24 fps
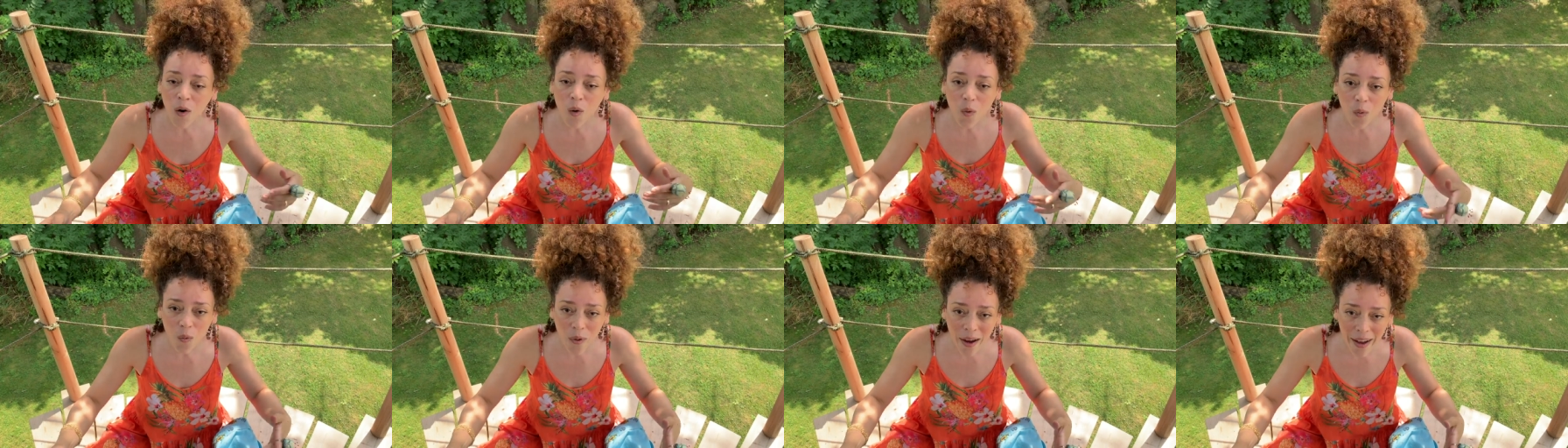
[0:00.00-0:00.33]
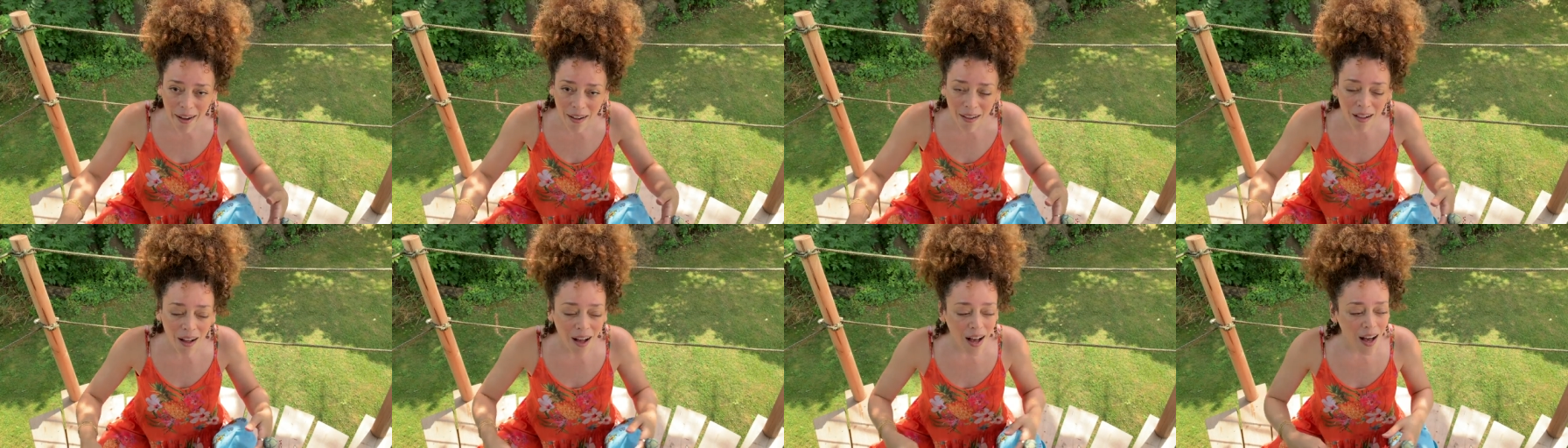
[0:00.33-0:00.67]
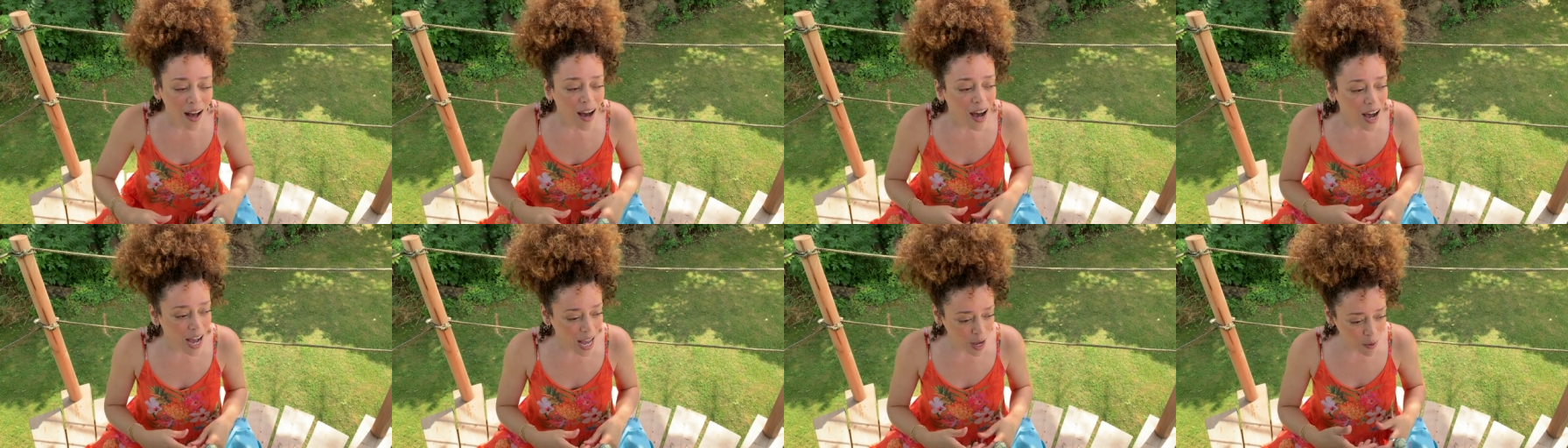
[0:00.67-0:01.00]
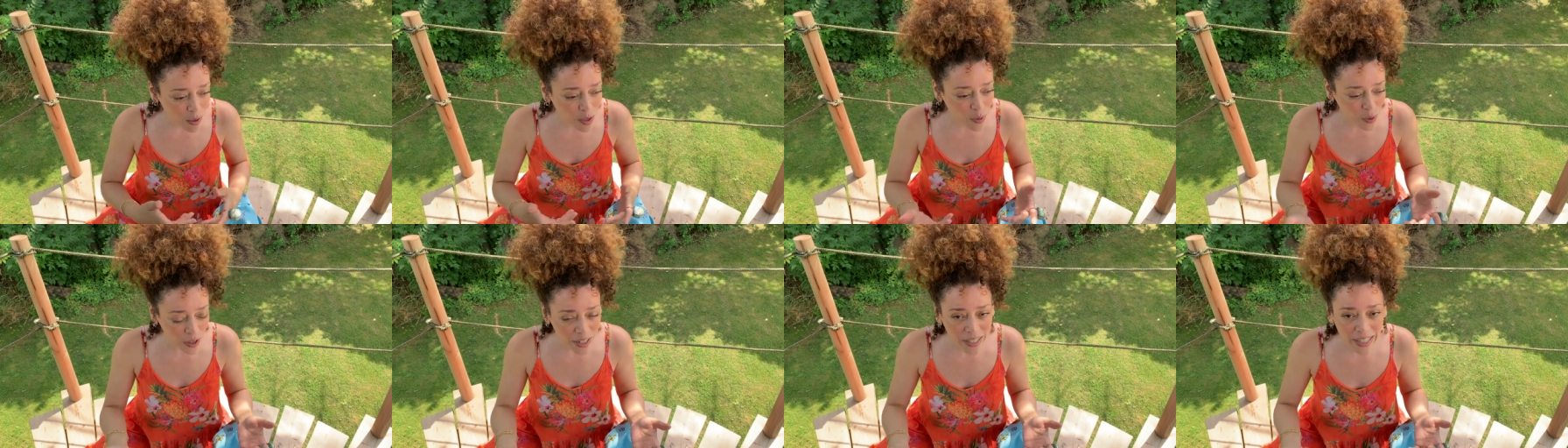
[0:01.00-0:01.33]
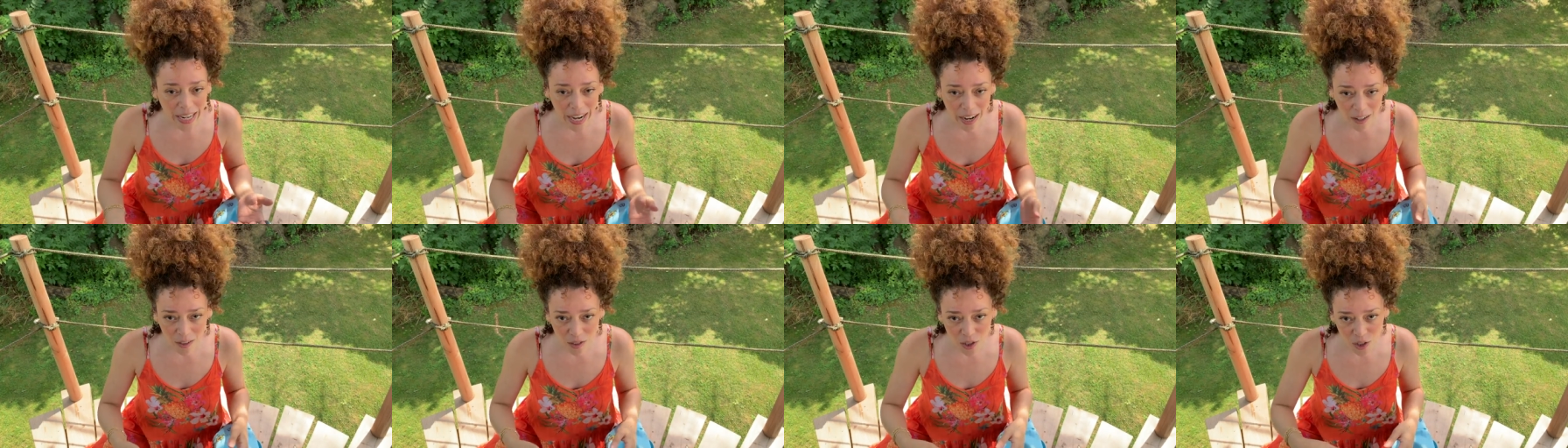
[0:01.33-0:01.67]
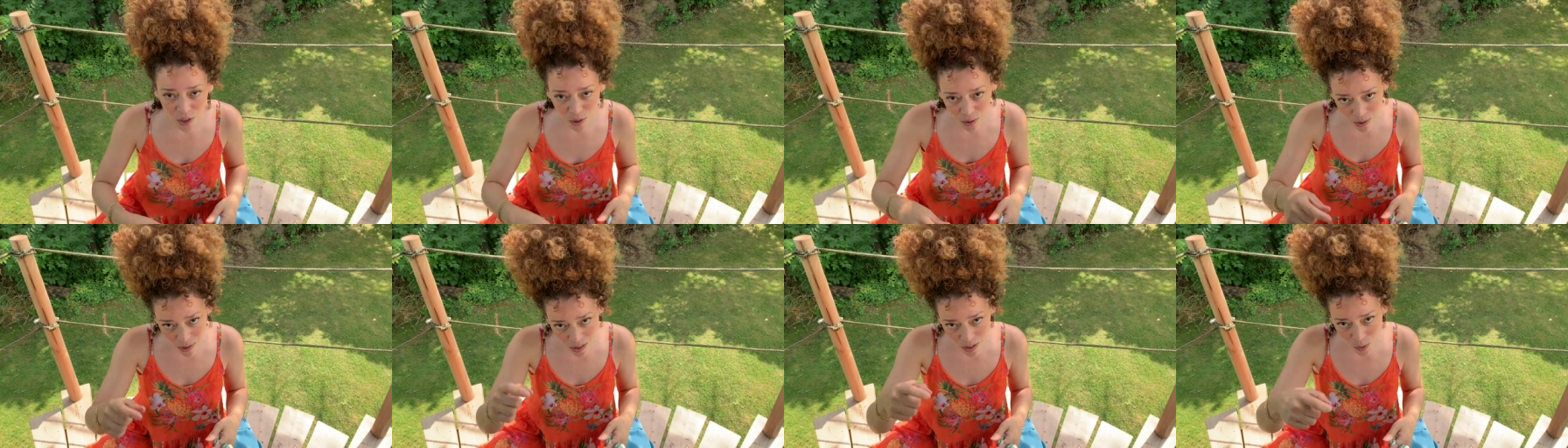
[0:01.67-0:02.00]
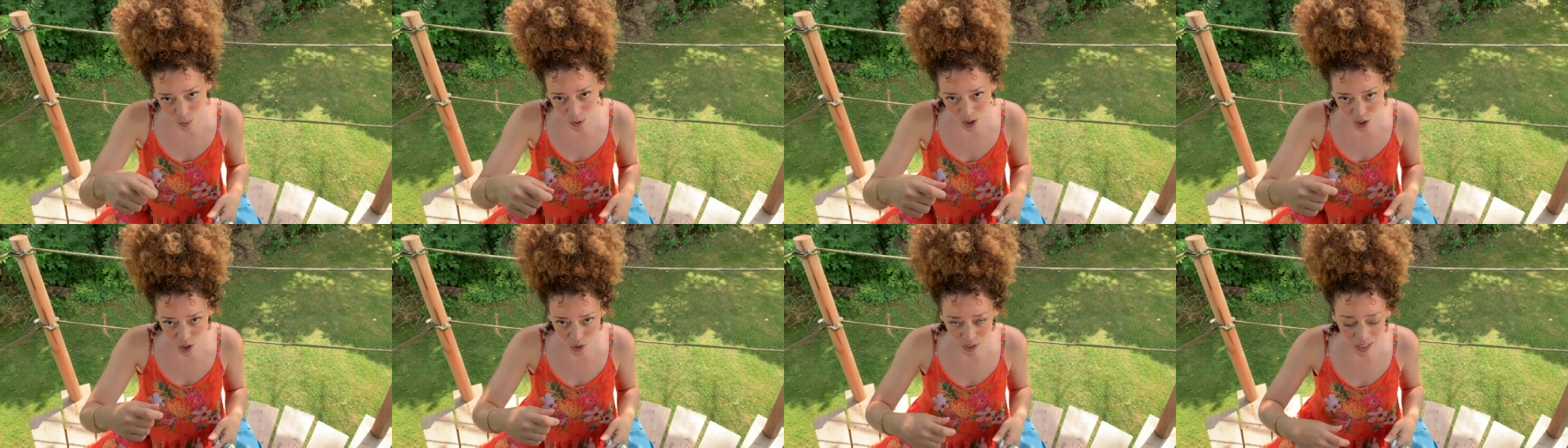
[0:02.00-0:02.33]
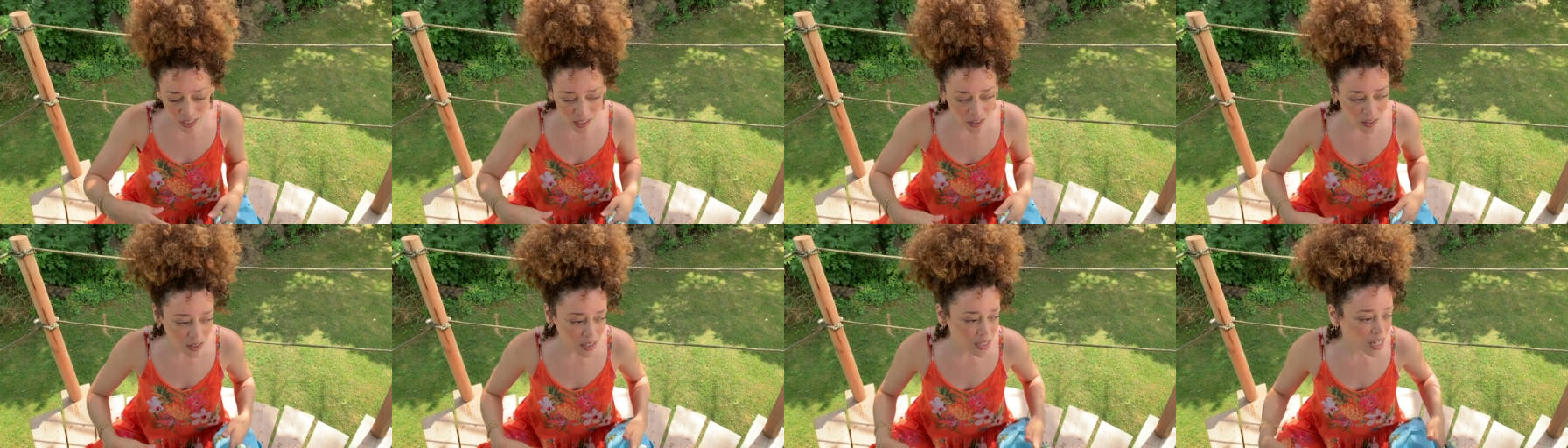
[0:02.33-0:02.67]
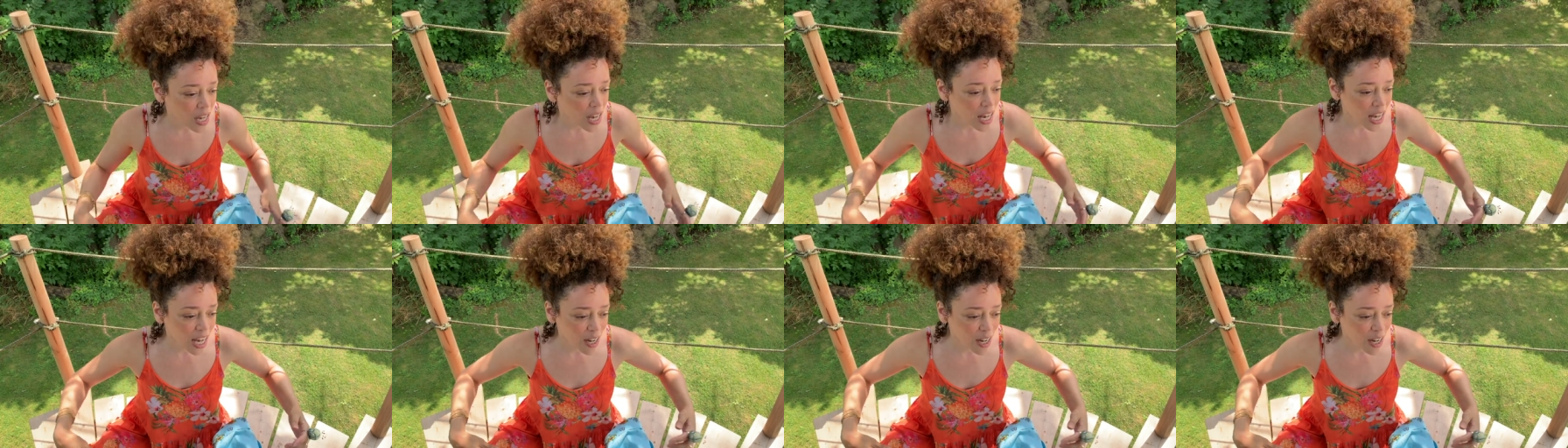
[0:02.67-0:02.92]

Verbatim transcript: Well, I was wearing character shoes, which are heels.